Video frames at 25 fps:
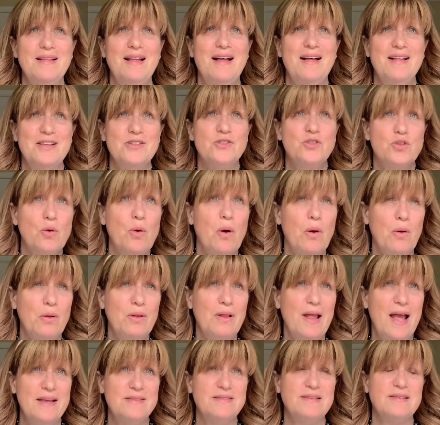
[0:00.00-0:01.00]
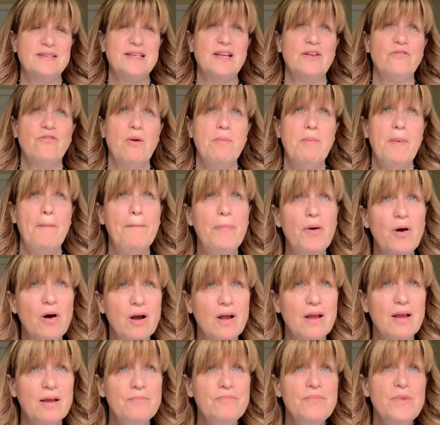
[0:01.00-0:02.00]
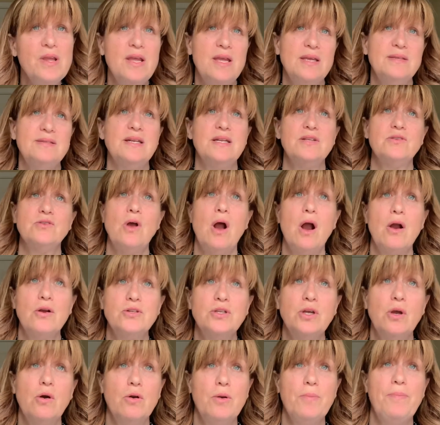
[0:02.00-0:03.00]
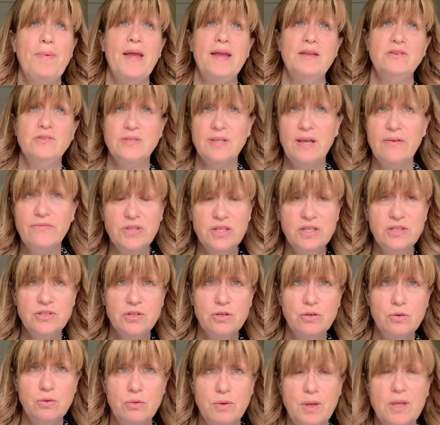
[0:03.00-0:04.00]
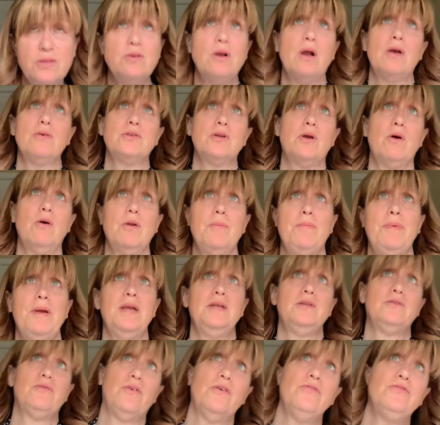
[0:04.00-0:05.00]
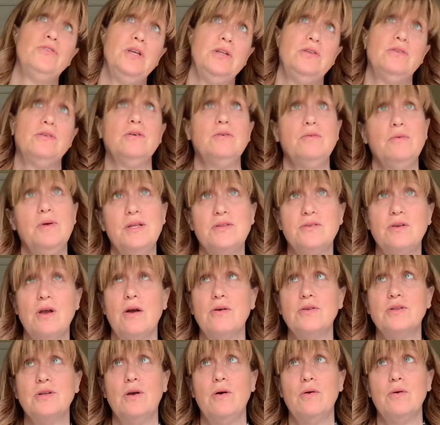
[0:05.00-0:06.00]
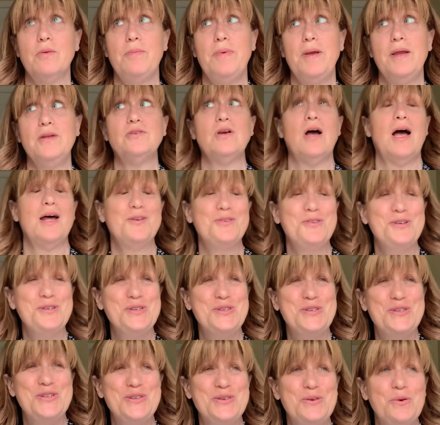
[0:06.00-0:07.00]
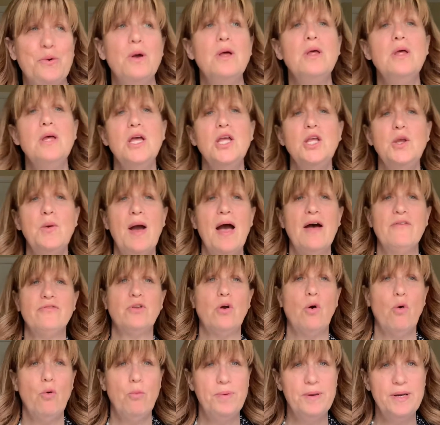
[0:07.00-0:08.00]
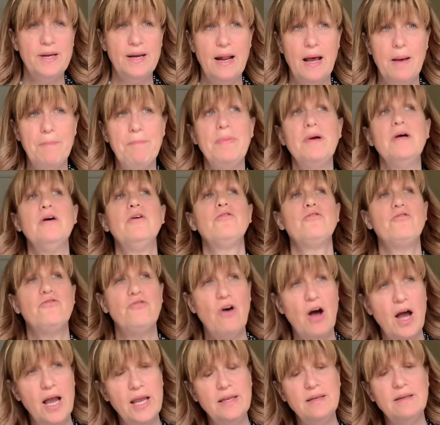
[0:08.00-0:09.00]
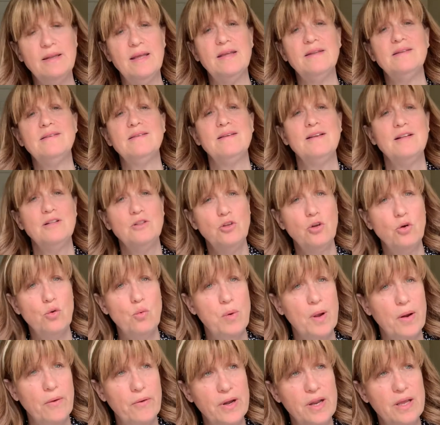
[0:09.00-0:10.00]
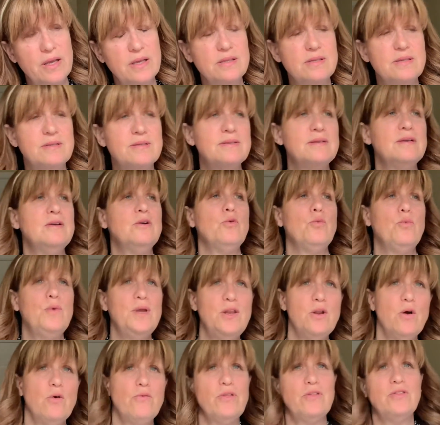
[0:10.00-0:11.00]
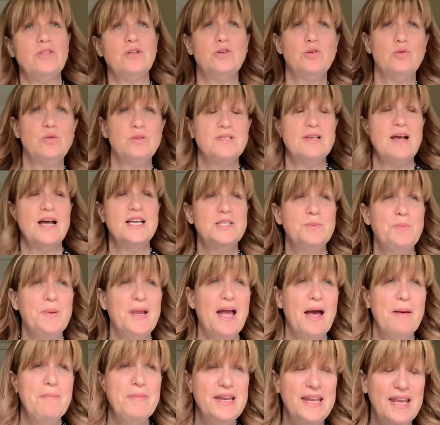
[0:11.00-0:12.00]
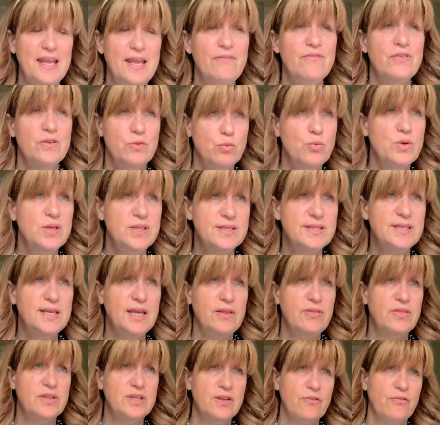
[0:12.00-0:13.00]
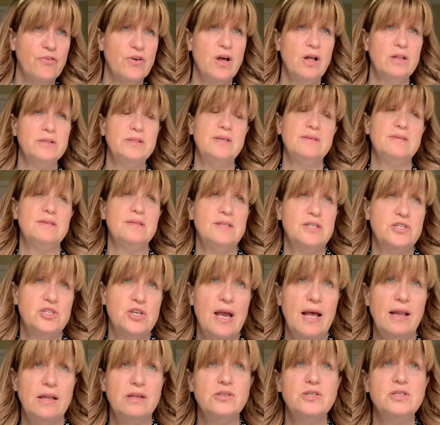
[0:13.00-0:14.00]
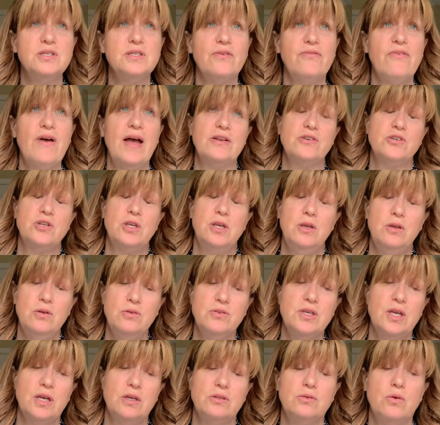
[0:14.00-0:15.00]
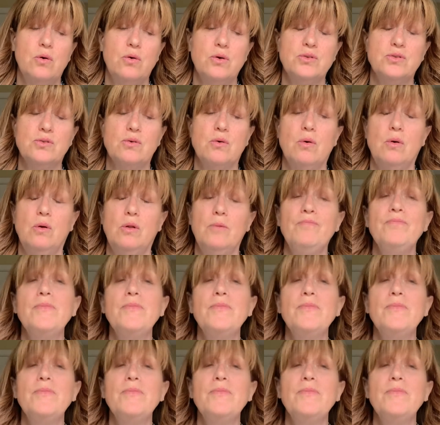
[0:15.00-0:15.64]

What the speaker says: scroll, as distinct from a book, is that it's hard to go to page 72. It's hard to go to page 52. It's hard to go to page 102. You have to open it up, find it, look where it is. We know that the two sides become uneven. We see the difficulties and the challenges of actually using a Torah scroll.